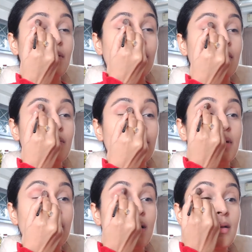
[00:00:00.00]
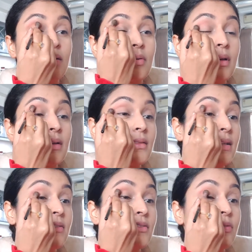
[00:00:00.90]
Okay,
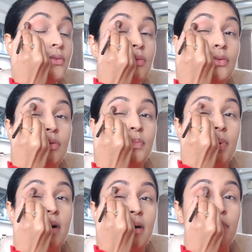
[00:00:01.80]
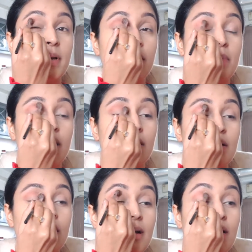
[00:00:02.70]
that's super
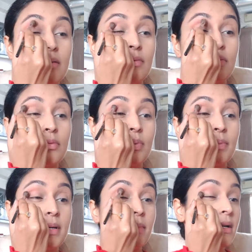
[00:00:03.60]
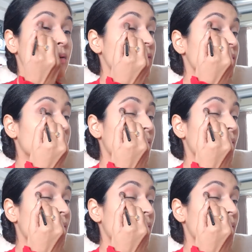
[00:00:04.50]
pigmented, guys, super pigmented.